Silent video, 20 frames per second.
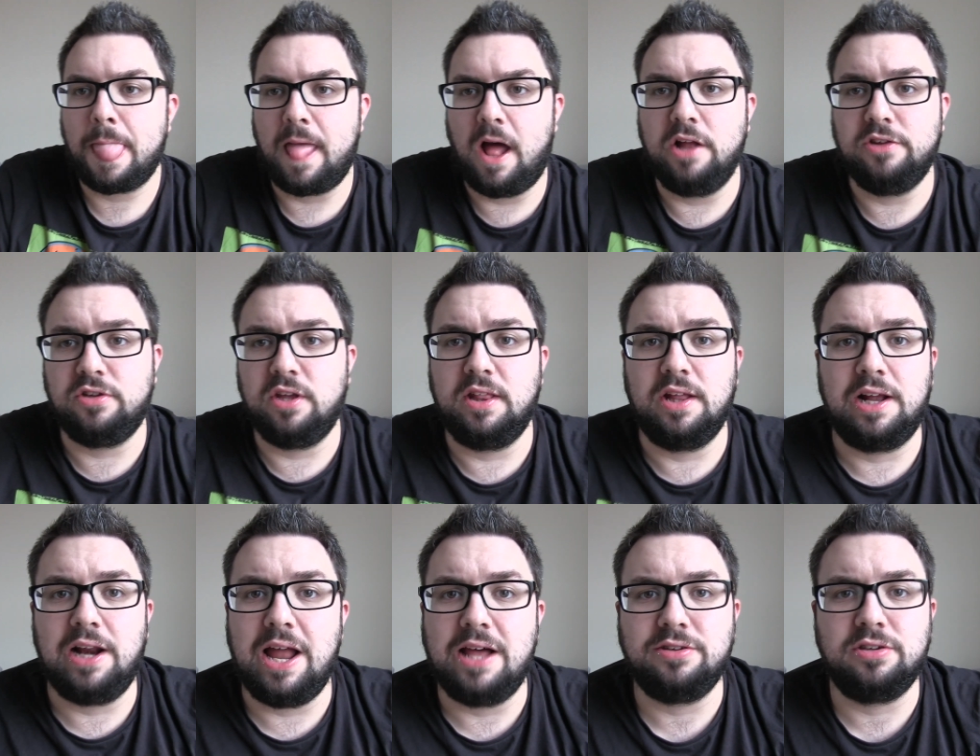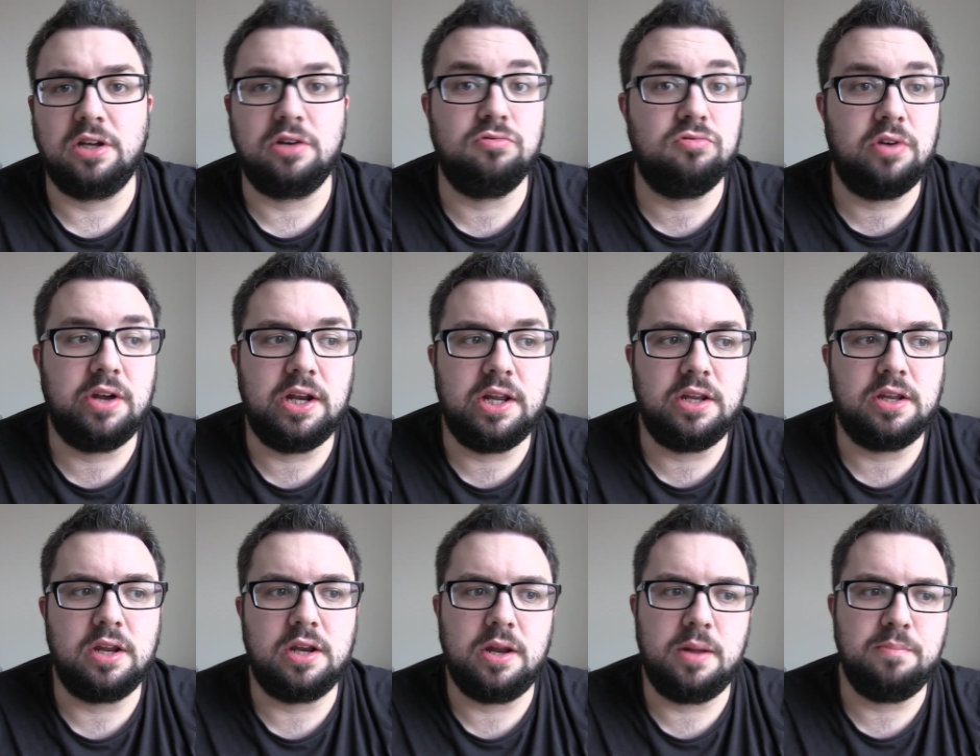I'd say the classic really
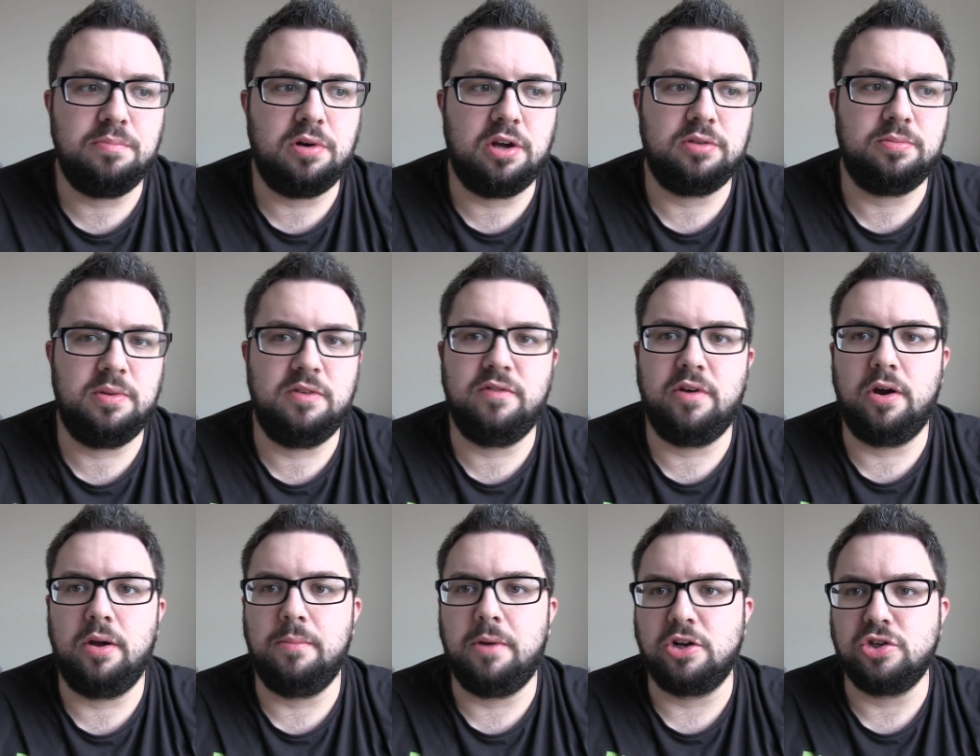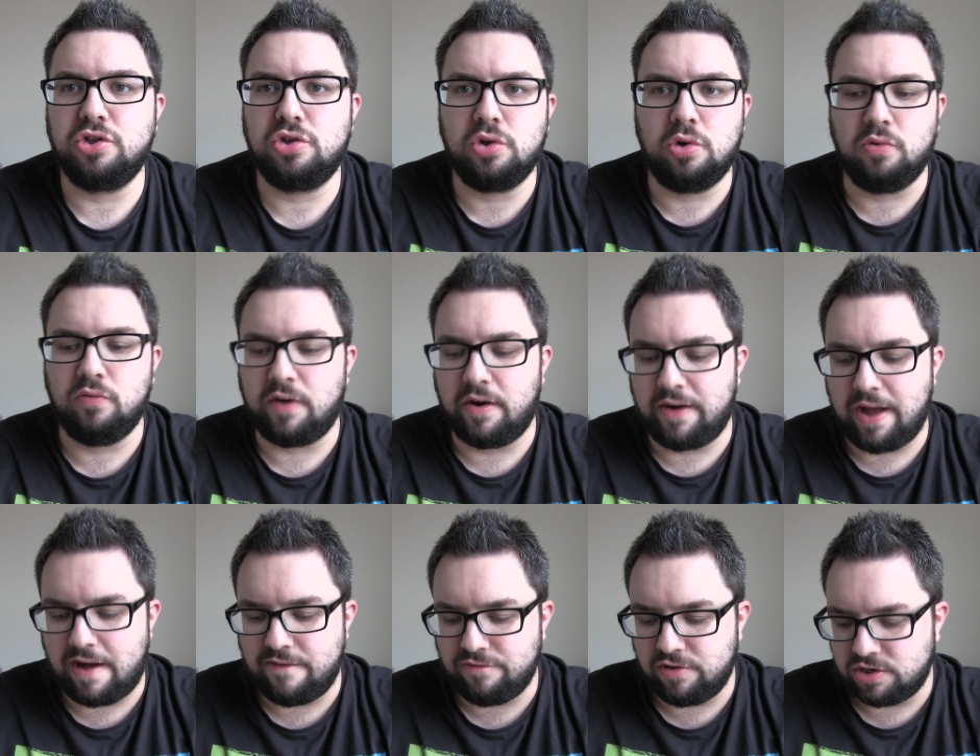didn't impress me very much at all.
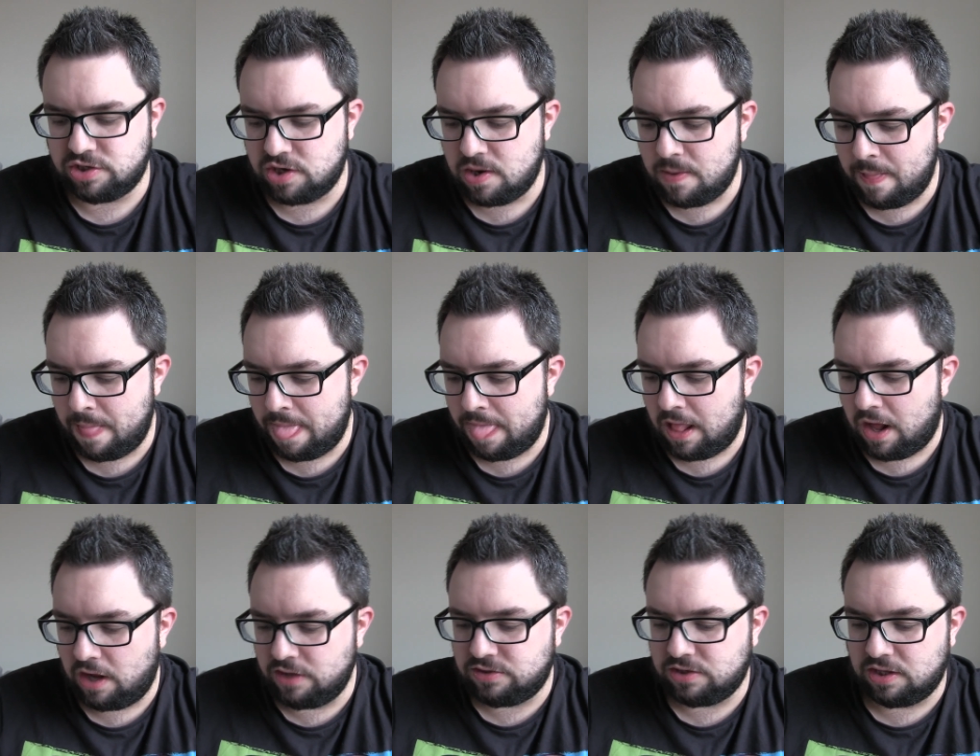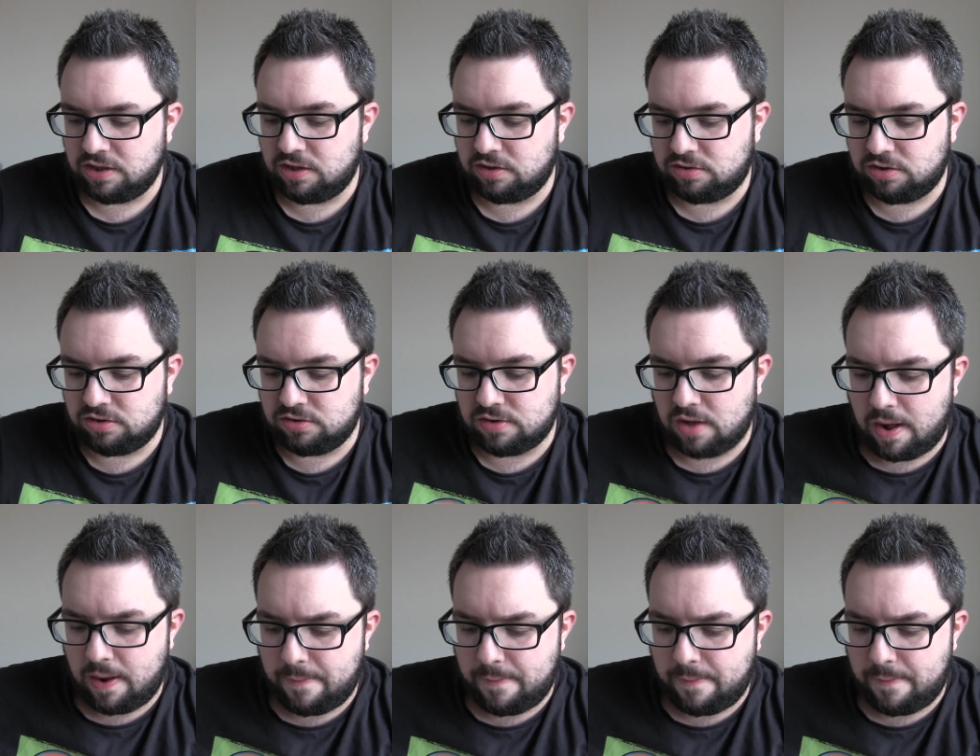Very average. I'd say this is